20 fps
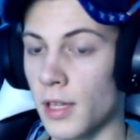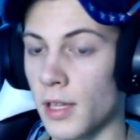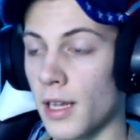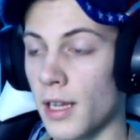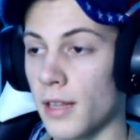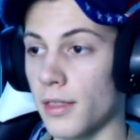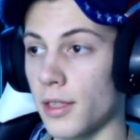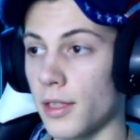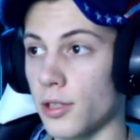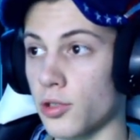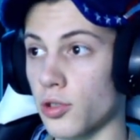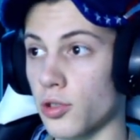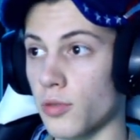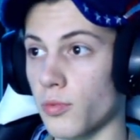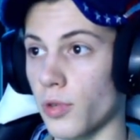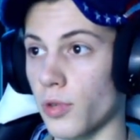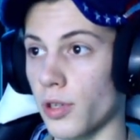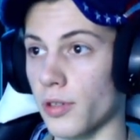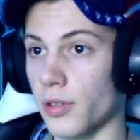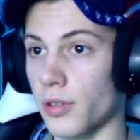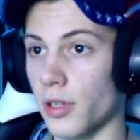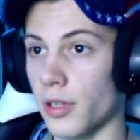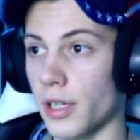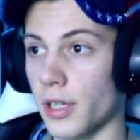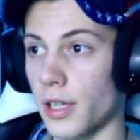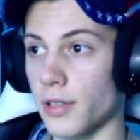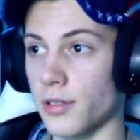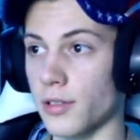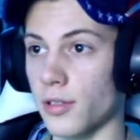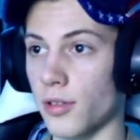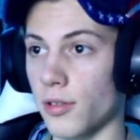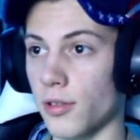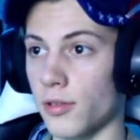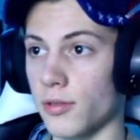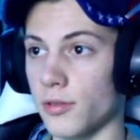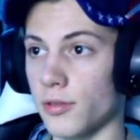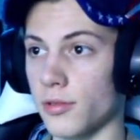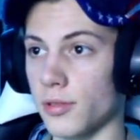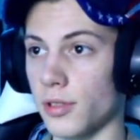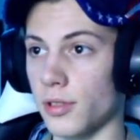this should work. Okay, so,
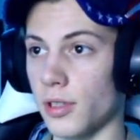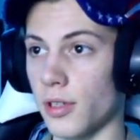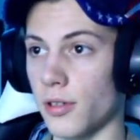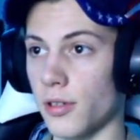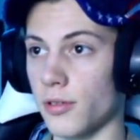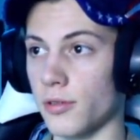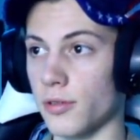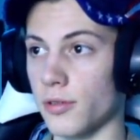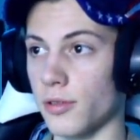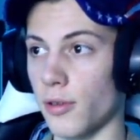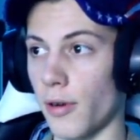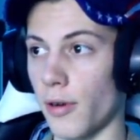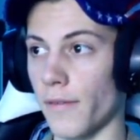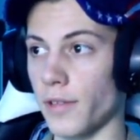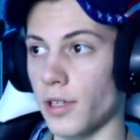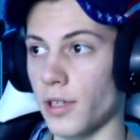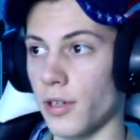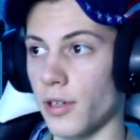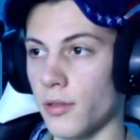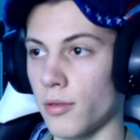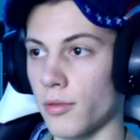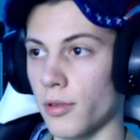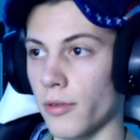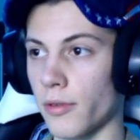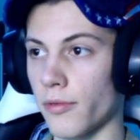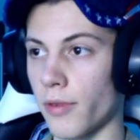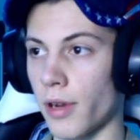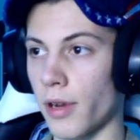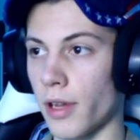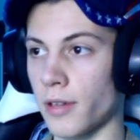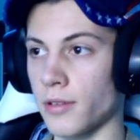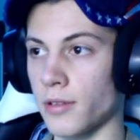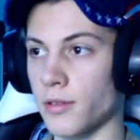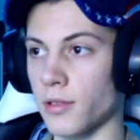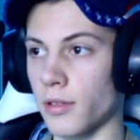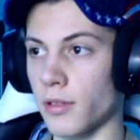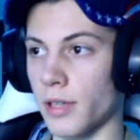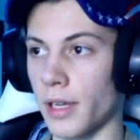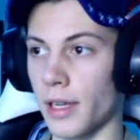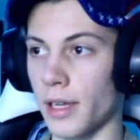you know, you're over here and your friends,
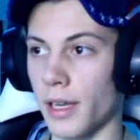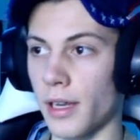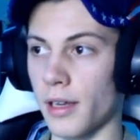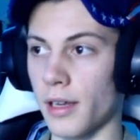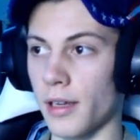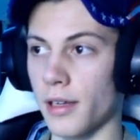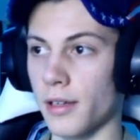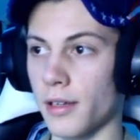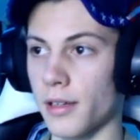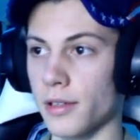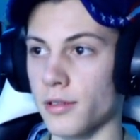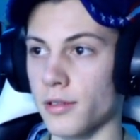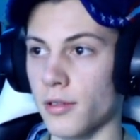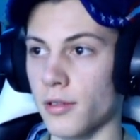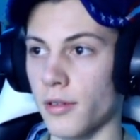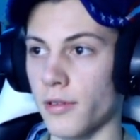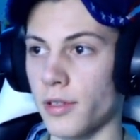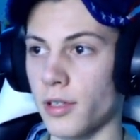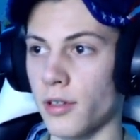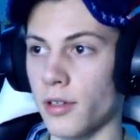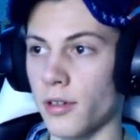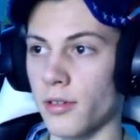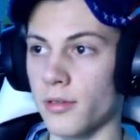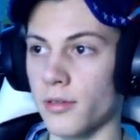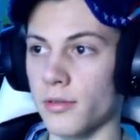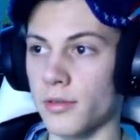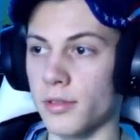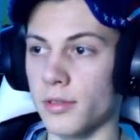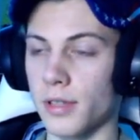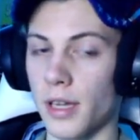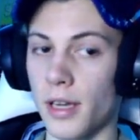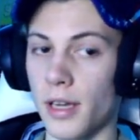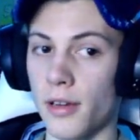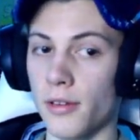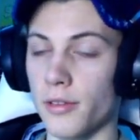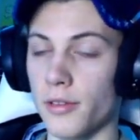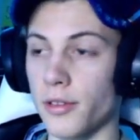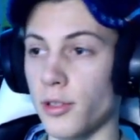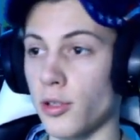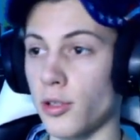you're like, haha, let's go over here.
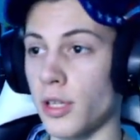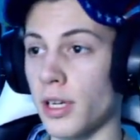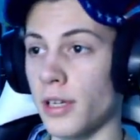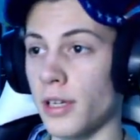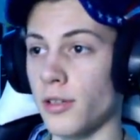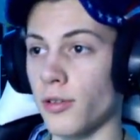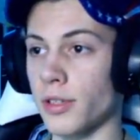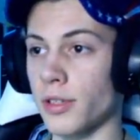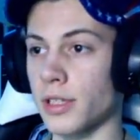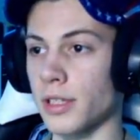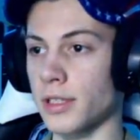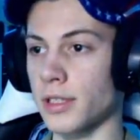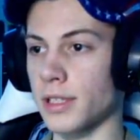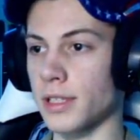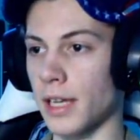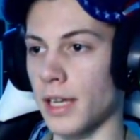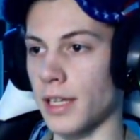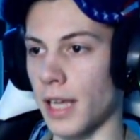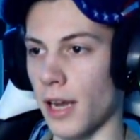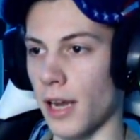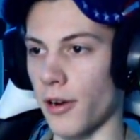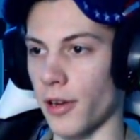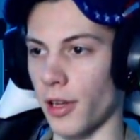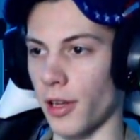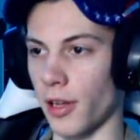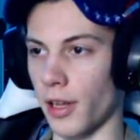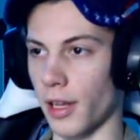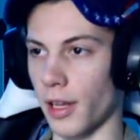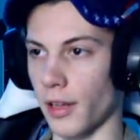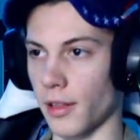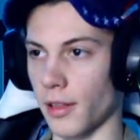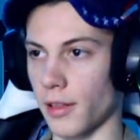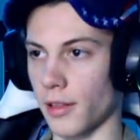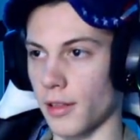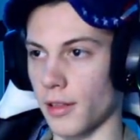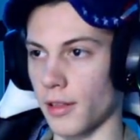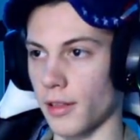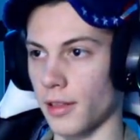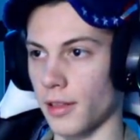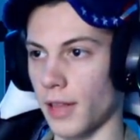Now, you need to do this in sandy area, and
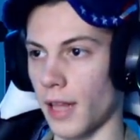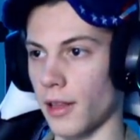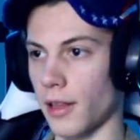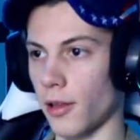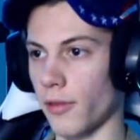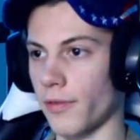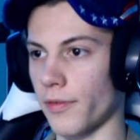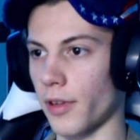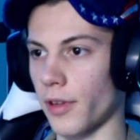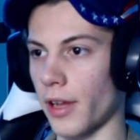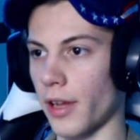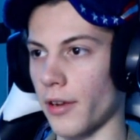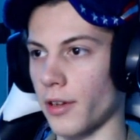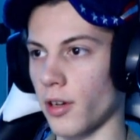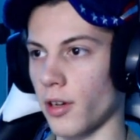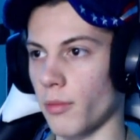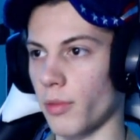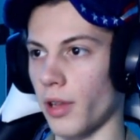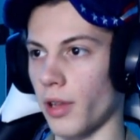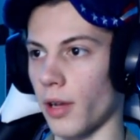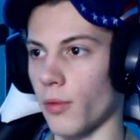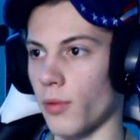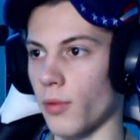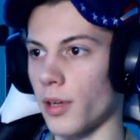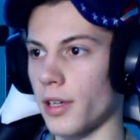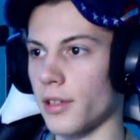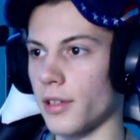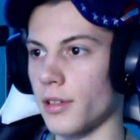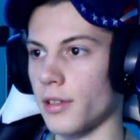then they'll fall down here and be like, what?